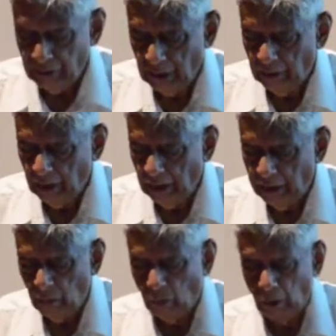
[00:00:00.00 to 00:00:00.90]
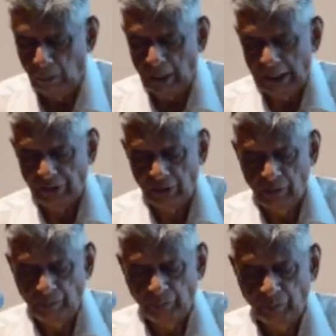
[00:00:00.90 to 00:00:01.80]
disaggregated ward plans.
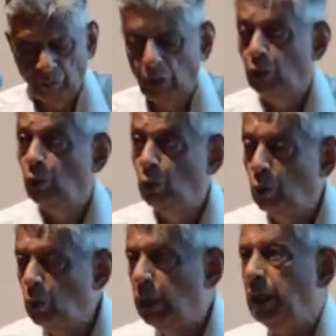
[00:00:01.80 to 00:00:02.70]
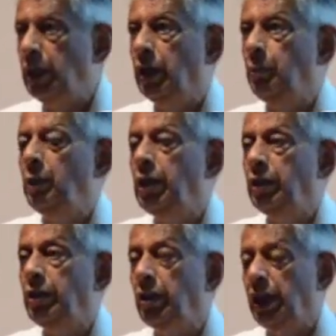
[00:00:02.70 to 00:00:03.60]
You do need an
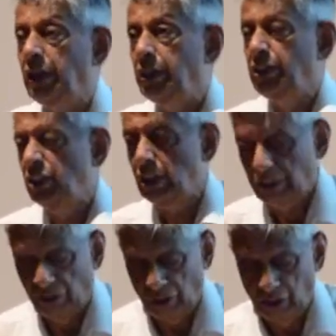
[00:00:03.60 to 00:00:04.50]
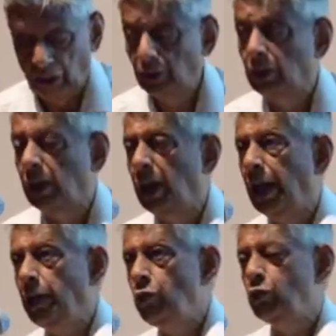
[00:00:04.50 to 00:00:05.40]
updated heritage list,
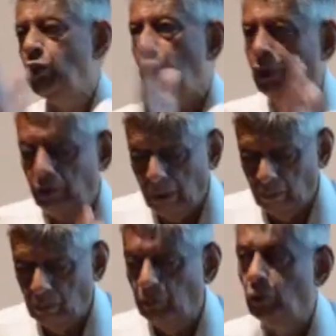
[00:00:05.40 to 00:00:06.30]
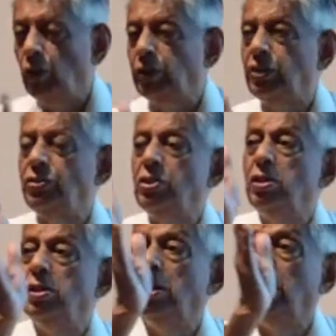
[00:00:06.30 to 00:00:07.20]
and you slot them. What is
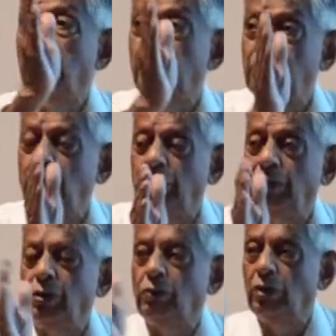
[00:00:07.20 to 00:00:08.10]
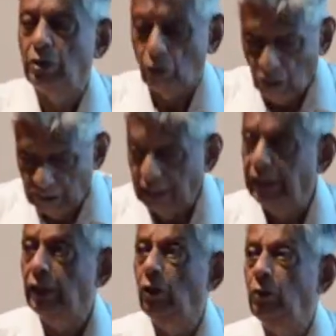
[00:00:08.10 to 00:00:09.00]
preservation? What and all that
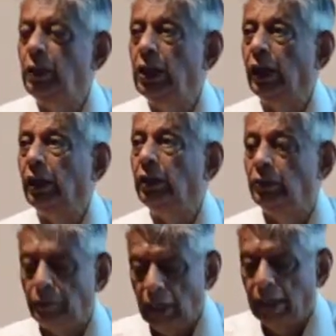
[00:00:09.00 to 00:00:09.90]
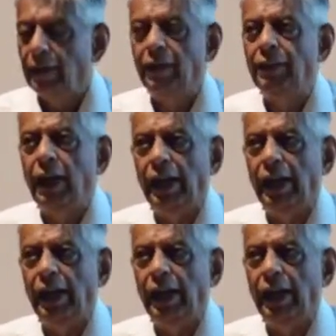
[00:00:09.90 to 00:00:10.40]
can all be done. The